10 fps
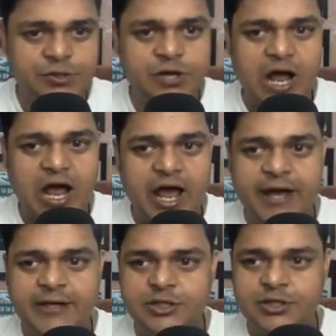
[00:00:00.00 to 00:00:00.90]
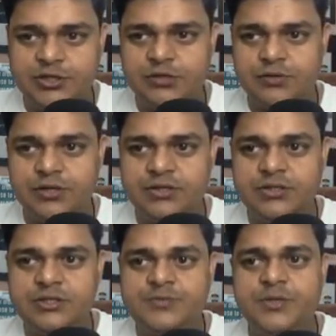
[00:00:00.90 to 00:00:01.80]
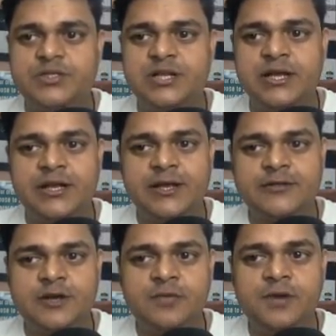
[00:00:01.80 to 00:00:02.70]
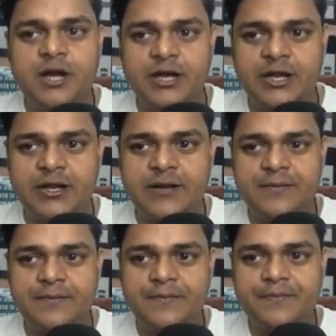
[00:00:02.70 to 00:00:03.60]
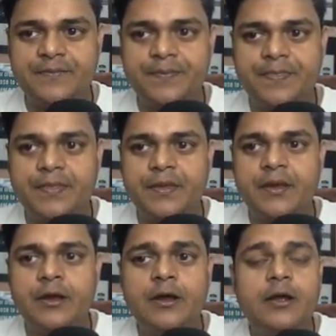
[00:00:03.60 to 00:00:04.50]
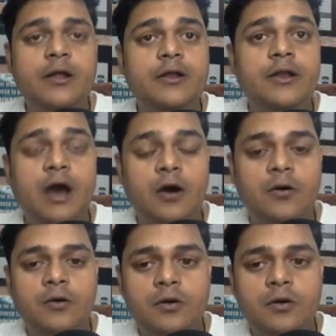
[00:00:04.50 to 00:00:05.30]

to Azure storage, especially in case of container. Now,